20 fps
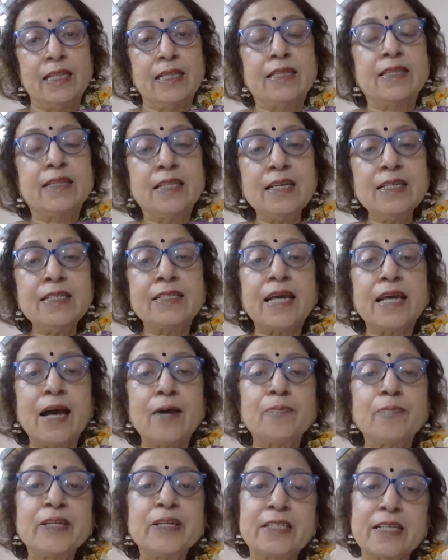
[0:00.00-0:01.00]
This
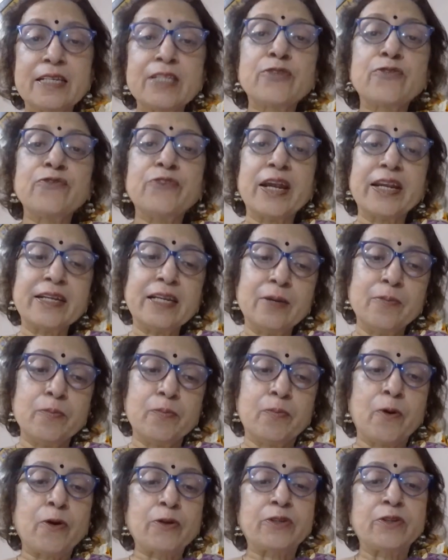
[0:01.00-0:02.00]
habit is very
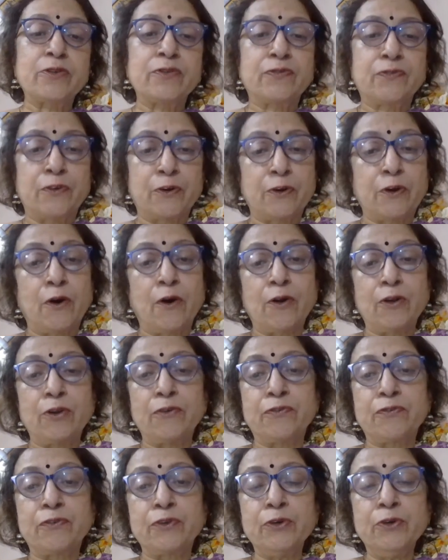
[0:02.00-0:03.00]
important for all
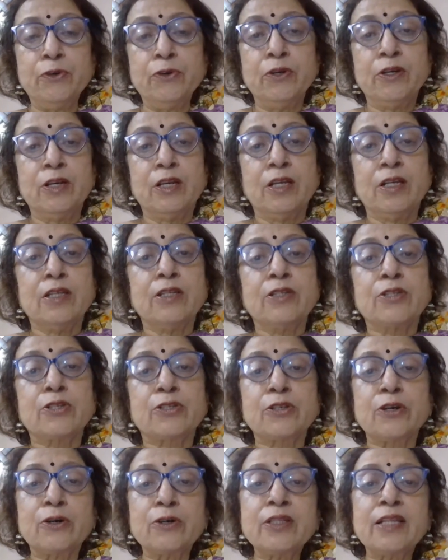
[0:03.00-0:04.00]
of you
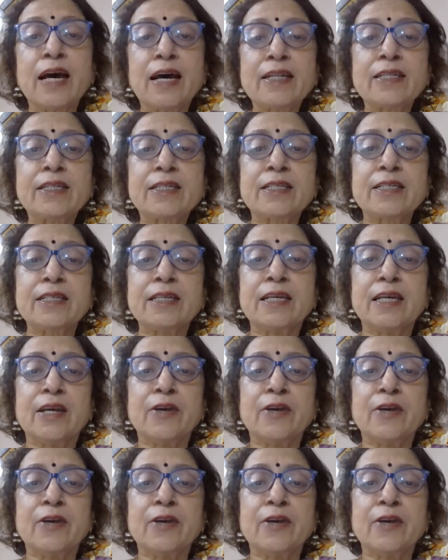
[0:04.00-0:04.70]
so that